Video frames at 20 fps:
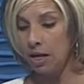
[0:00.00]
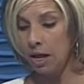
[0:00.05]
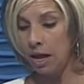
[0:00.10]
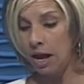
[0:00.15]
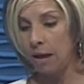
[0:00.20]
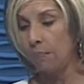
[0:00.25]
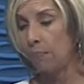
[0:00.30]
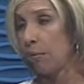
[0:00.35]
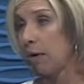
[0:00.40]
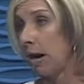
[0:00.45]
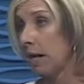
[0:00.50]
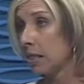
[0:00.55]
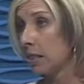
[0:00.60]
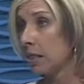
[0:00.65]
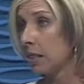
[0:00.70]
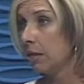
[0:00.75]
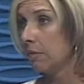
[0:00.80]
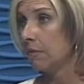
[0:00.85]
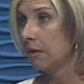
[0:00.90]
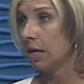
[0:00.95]

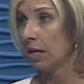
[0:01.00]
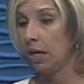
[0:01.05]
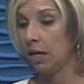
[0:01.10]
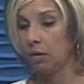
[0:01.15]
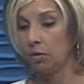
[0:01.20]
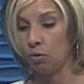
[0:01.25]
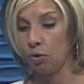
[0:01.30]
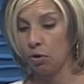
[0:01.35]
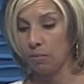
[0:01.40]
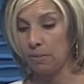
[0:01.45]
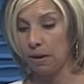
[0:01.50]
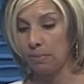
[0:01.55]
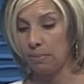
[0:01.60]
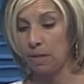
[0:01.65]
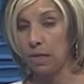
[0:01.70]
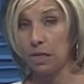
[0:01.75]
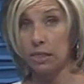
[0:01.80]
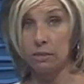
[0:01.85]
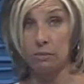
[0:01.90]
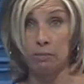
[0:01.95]
hyperactivity, or maybe
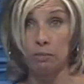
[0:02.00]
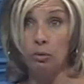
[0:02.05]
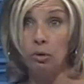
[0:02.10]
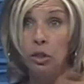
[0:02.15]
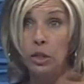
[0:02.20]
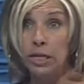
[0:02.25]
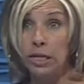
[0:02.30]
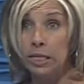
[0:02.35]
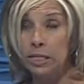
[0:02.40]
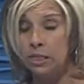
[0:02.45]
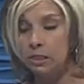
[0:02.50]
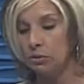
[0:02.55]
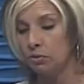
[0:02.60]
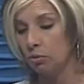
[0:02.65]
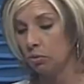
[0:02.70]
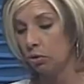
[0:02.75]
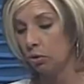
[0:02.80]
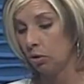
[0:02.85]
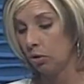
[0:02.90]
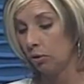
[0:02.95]
he's a bully in
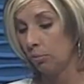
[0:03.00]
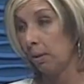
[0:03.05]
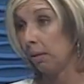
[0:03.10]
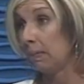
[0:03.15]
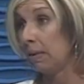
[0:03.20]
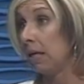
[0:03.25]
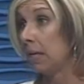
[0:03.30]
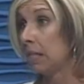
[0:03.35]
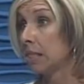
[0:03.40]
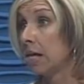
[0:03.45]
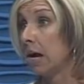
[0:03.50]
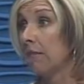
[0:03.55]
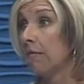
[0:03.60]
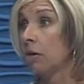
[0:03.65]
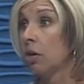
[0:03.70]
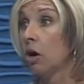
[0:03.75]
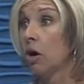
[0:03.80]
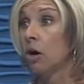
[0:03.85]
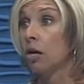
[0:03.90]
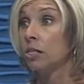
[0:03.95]
school, or maybe he's
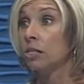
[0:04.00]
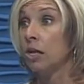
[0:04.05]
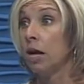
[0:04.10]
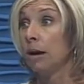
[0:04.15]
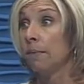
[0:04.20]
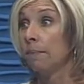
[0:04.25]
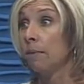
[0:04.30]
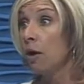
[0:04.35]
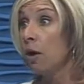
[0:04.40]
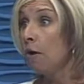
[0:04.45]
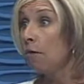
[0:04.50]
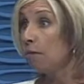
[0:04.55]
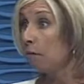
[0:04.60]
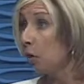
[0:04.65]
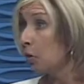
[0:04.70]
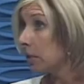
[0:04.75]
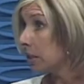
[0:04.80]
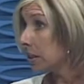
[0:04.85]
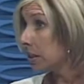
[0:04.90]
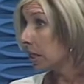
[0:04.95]
having a hard time
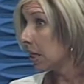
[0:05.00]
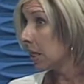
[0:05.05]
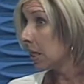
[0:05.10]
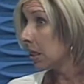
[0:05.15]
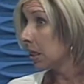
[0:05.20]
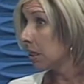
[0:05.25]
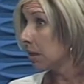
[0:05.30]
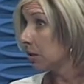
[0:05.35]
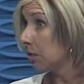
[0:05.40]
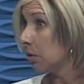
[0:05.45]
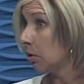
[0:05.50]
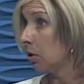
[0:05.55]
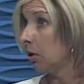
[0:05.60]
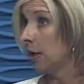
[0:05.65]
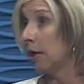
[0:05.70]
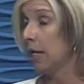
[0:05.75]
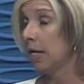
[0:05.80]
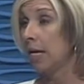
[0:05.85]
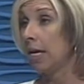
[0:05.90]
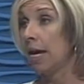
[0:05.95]
focusing in school
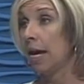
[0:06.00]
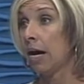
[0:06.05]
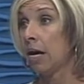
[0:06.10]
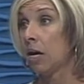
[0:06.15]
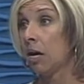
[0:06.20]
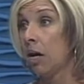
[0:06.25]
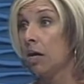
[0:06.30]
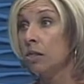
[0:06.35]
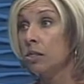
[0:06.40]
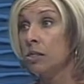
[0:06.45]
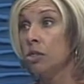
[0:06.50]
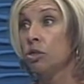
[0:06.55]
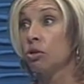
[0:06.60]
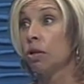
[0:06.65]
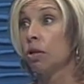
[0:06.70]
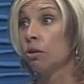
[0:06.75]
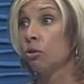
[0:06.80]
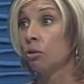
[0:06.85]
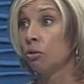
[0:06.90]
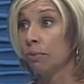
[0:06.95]
and he can't
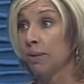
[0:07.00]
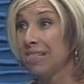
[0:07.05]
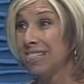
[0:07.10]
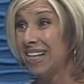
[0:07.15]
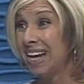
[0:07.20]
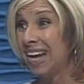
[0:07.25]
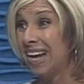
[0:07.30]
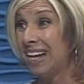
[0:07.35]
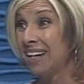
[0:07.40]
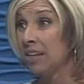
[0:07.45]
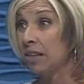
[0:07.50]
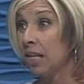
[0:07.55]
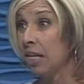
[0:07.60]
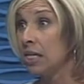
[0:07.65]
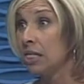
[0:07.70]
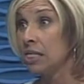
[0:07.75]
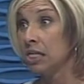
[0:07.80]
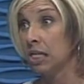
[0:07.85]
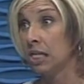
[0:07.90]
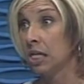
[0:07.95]
concentrate or retain
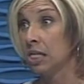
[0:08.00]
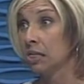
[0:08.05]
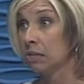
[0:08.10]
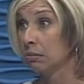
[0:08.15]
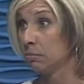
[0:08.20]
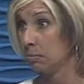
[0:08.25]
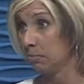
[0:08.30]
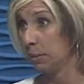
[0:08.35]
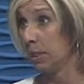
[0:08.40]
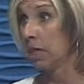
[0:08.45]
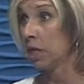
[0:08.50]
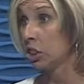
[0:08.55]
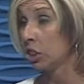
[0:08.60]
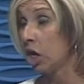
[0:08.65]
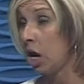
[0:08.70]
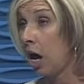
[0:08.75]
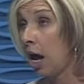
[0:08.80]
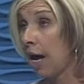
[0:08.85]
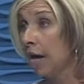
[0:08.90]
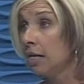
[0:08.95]
things that he's being
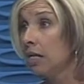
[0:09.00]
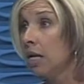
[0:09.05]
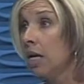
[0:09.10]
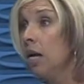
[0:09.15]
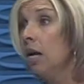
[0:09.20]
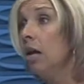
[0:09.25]
taught,